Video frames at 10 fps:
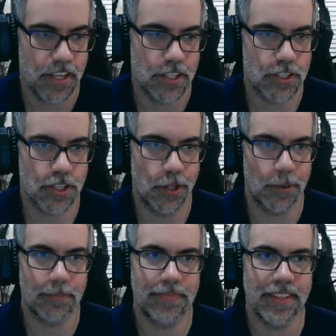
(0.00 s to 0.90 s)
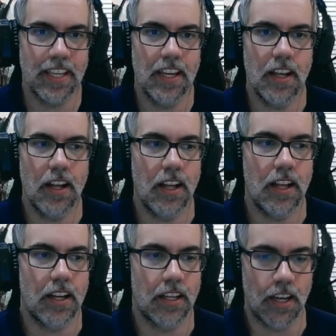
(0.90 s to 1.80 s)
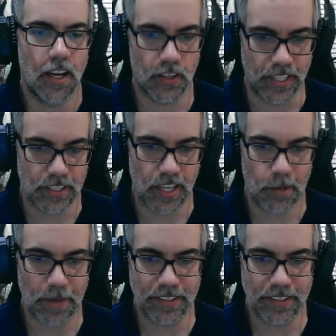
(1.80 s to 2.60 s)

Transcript: So, all right. I